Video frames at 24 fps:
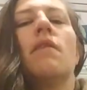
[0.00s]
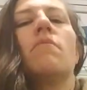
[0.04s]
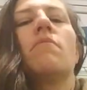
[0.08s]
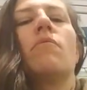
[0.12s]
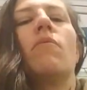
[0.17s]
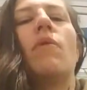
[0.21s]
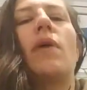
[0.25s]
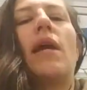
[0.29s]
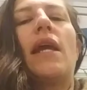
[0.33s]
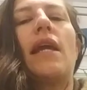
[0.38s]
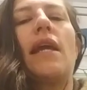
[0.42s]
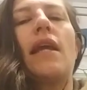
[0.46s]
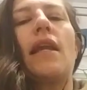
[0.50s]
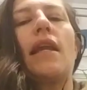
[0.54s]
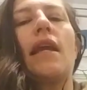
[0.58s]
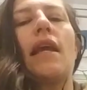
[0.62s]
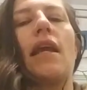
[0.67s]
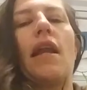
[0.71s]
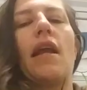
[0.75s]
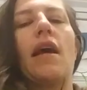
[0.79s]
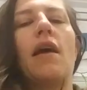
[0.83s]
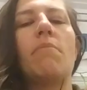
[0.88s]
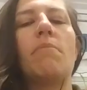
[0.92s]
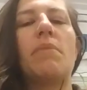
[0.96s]
waking
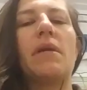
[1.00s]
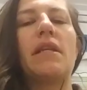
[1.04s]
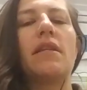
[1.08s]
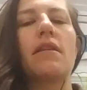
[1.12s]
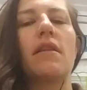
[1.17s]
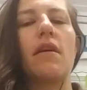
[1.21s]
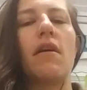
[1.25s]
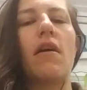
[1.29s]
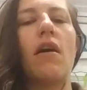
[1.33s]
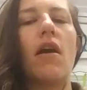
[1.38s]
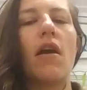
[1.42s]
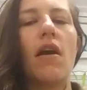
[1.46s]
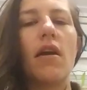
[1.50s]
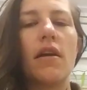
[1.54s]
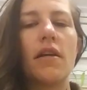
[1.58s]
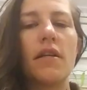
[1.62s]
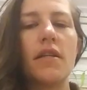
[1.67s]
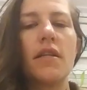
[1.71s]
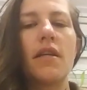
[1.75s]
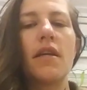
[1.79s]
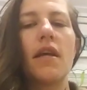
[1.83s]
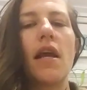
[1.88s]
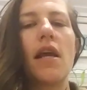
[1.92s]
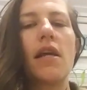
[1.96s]
it up into the
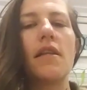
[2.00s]
heart,